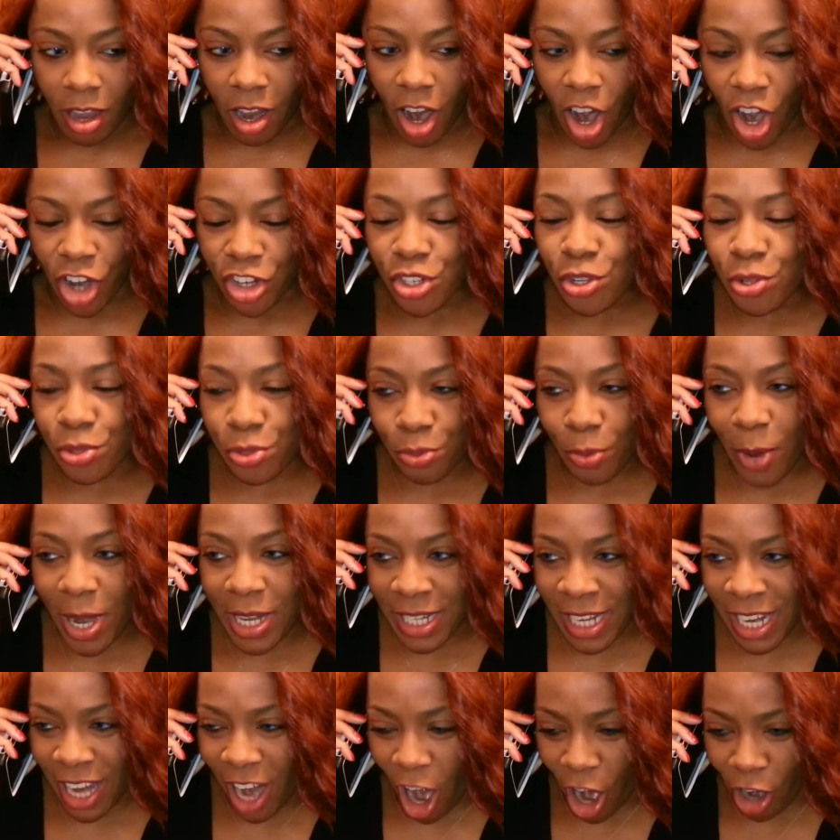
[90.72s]
Are you
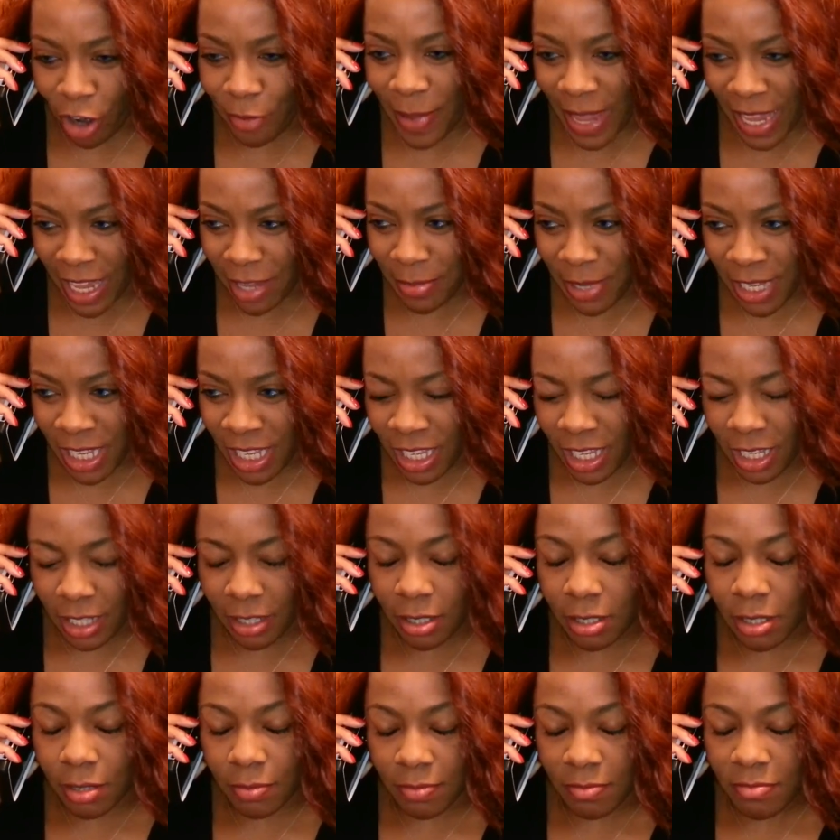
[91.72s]
threatening our baby?
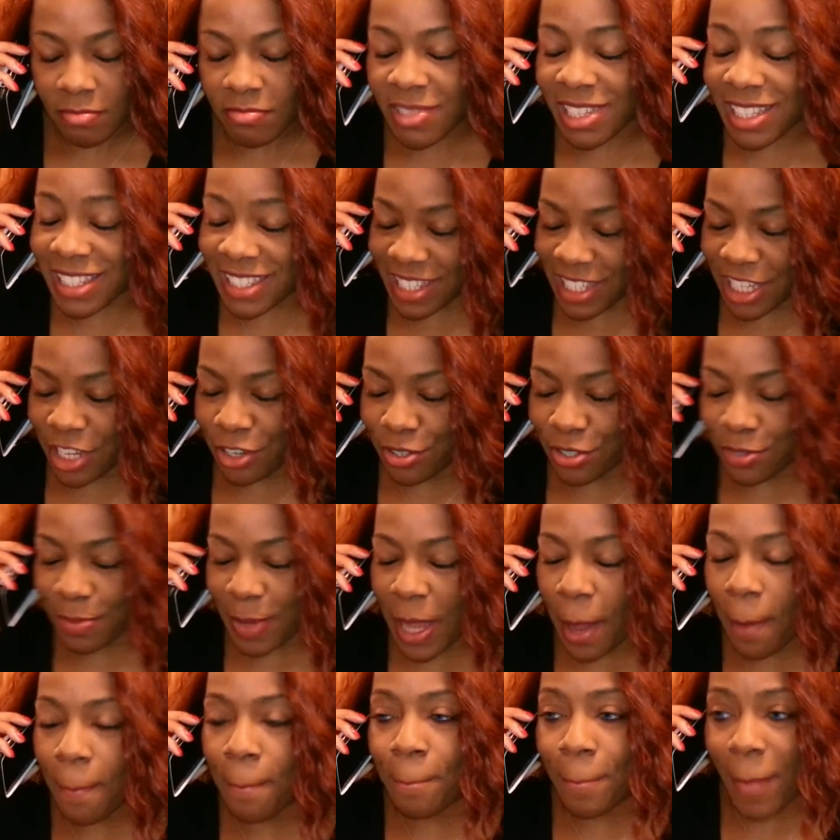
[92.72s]
Excuse me,
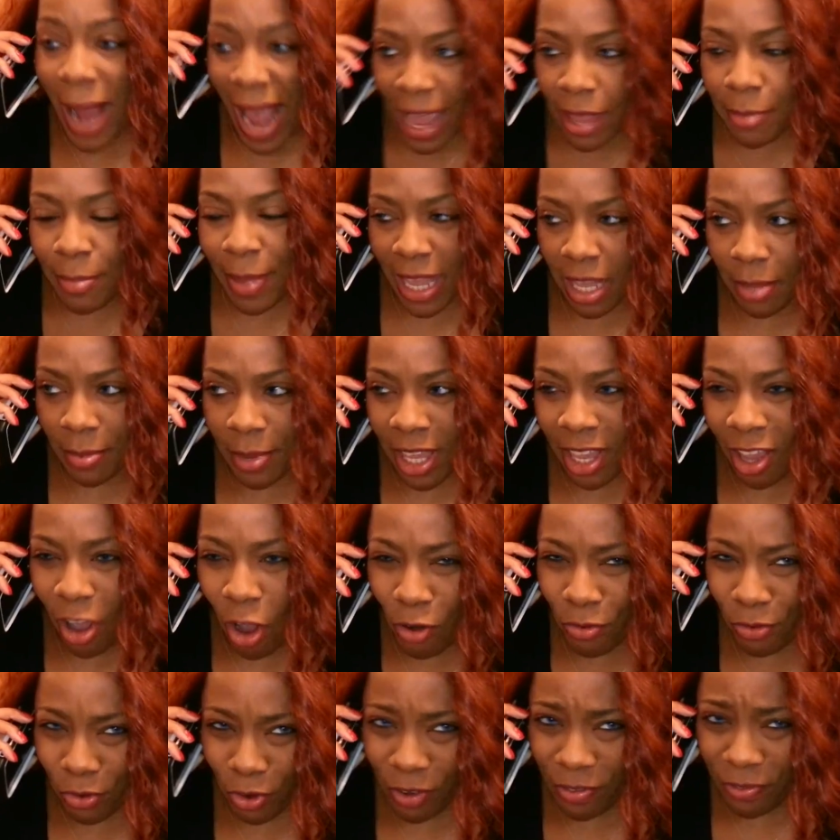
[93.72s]
my baby,
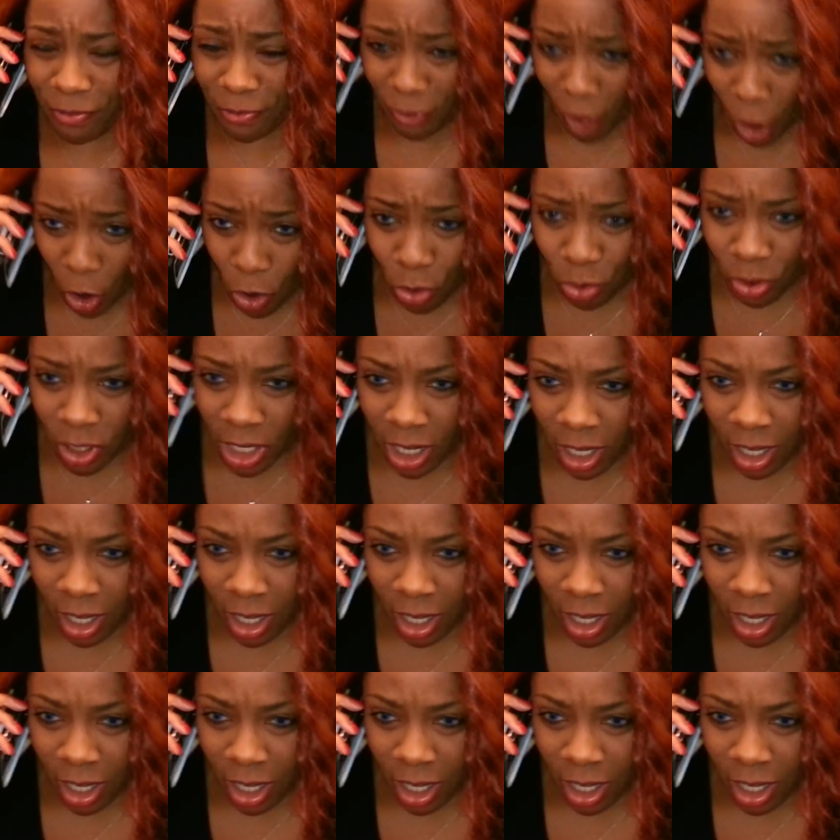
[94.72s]
over a phone?